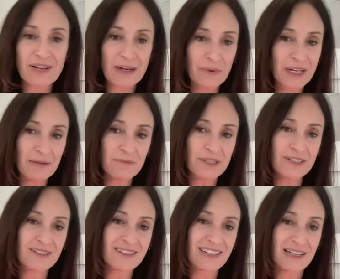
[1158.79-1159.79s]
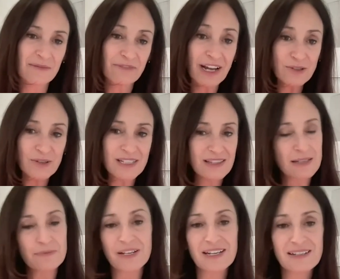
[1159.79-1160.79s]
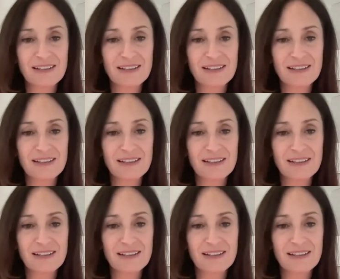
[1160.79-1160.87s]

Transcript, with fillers: okay, we're going to build um, factories in this place.